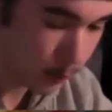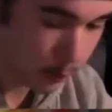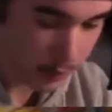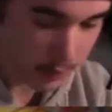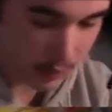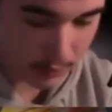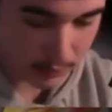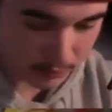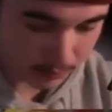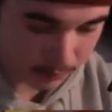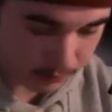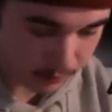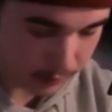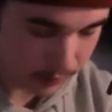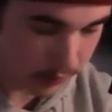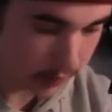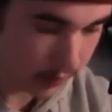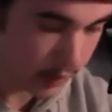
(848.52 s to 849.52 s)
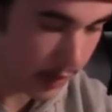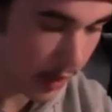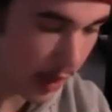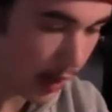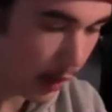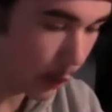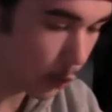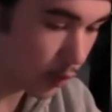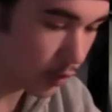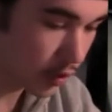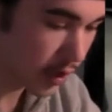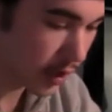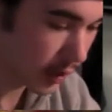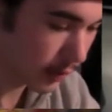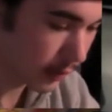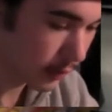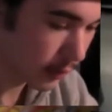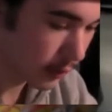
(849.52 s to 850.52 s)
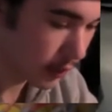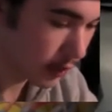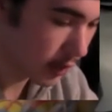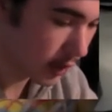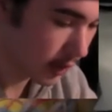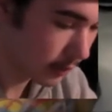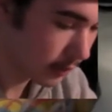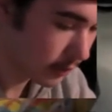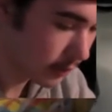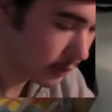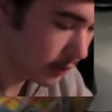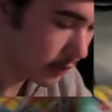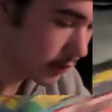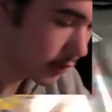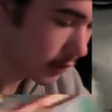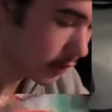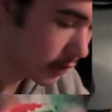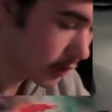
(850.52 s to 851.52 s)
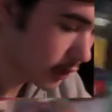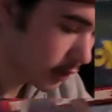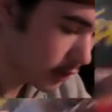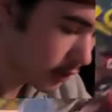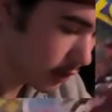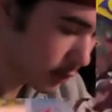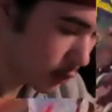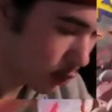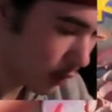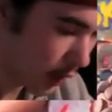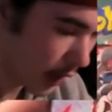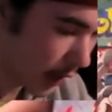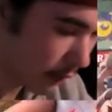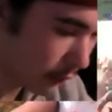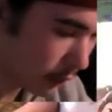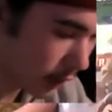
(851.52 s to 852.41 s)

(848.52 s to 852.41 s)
But we'll see. We'll see we have